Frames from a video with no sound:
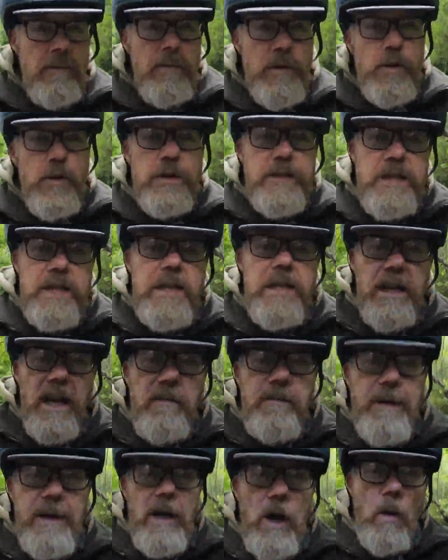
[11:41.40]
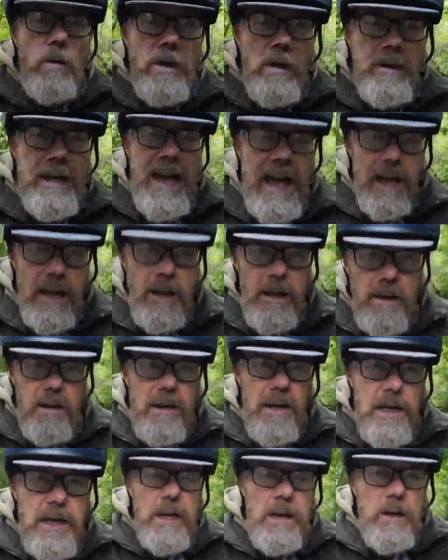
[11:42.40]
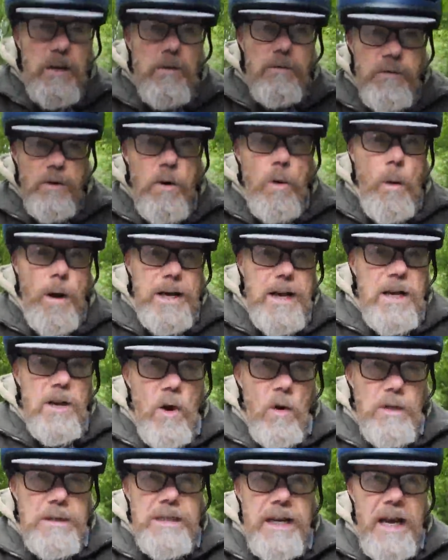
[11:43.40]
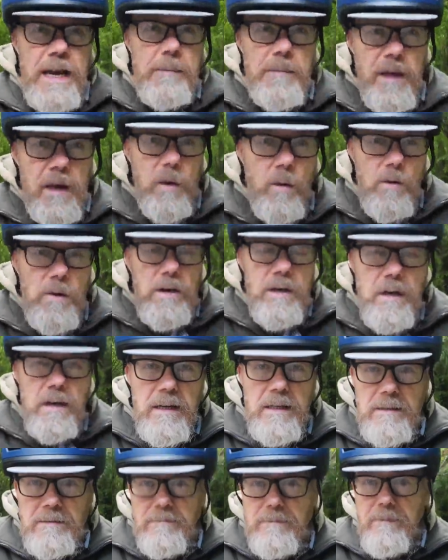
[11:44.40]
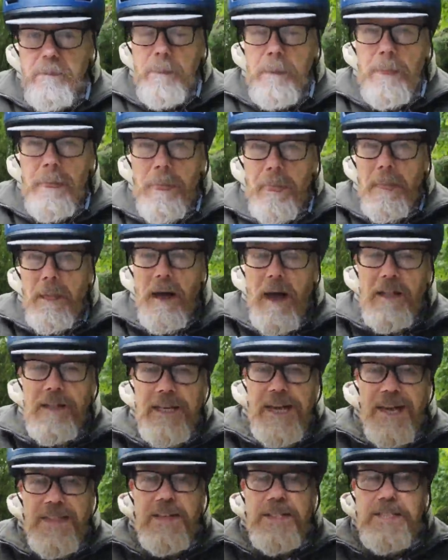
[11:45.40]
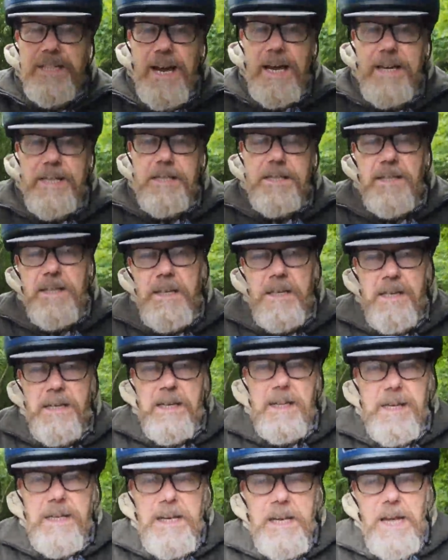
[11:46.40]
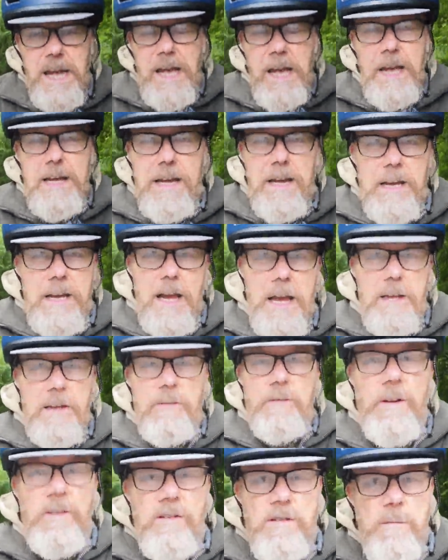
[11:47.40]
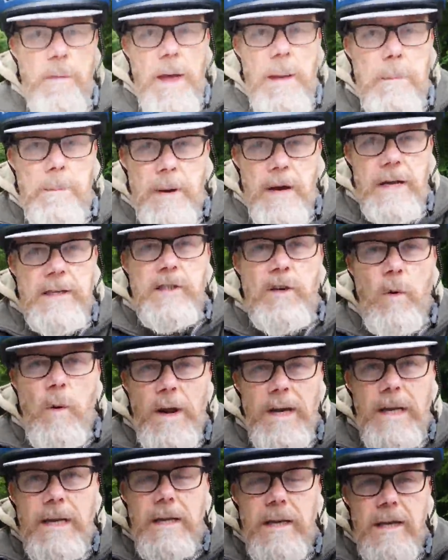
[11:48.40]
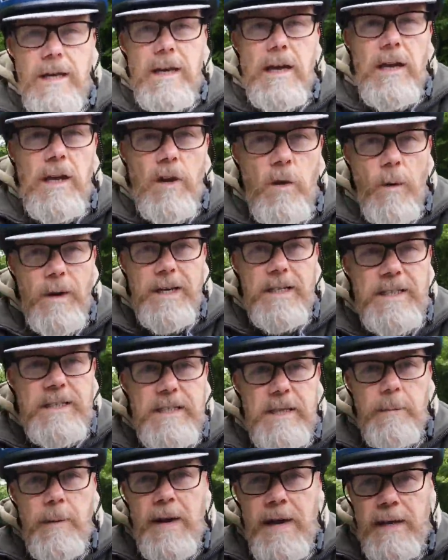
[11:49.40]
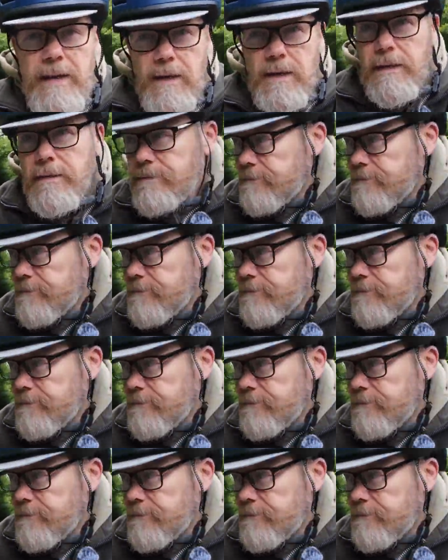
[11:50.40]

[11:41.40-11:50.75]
you can see that I've been going downhill for quite a long time now. And the other side, if I remember, is quite a steep hill,